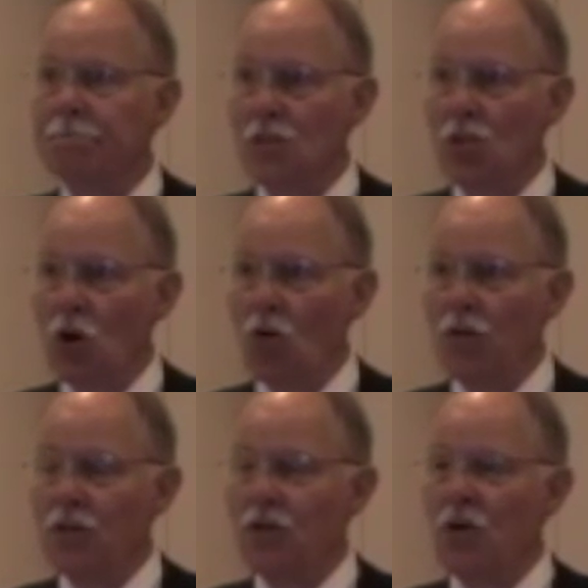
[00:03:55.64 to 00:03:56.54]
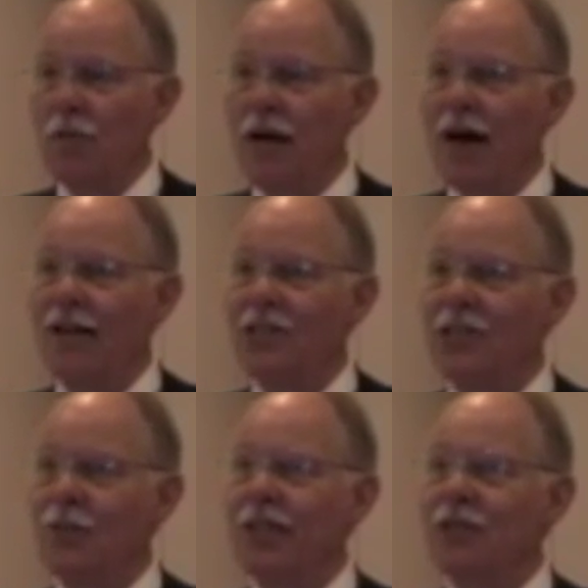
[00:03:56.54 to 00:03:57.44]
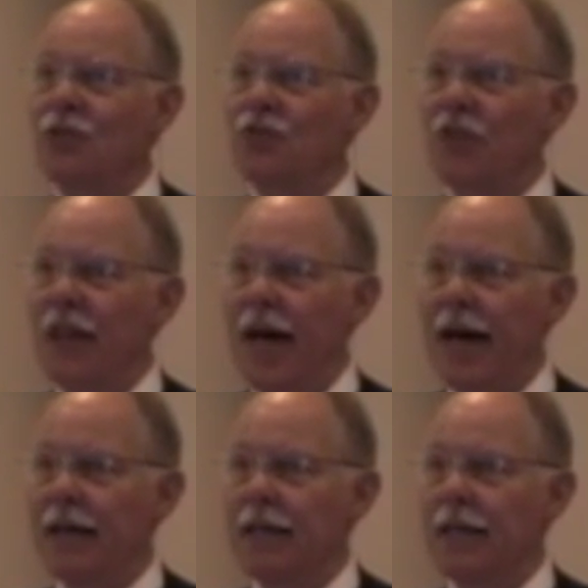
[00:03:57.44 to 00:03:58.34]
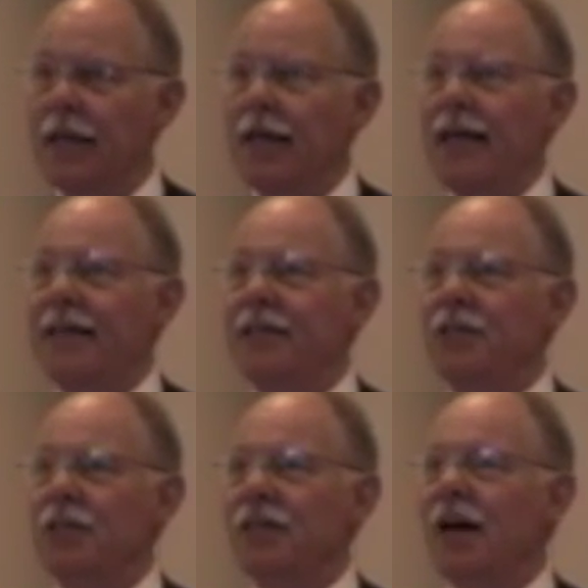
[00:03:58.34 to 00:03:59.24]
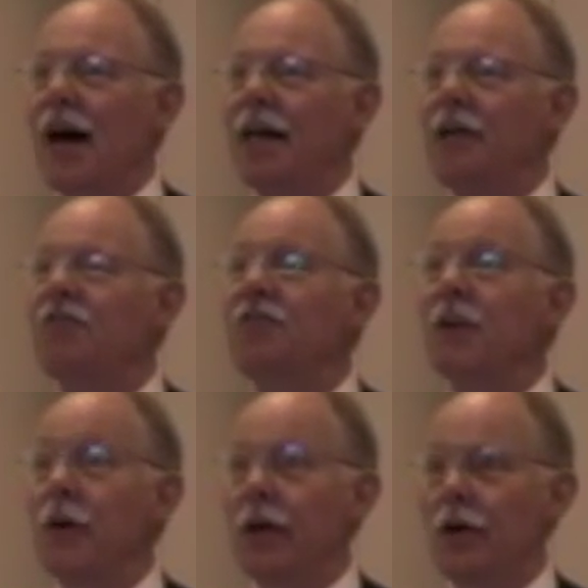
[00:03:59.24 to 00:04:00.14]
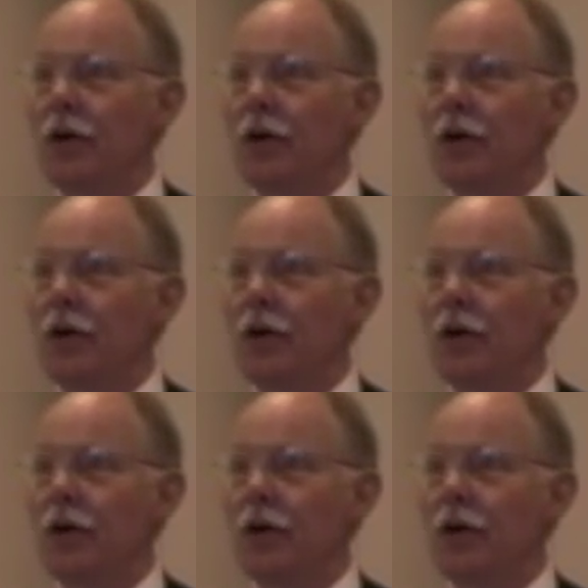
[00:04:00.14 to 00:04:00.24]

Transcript: So the terminology we use for that is not inferior.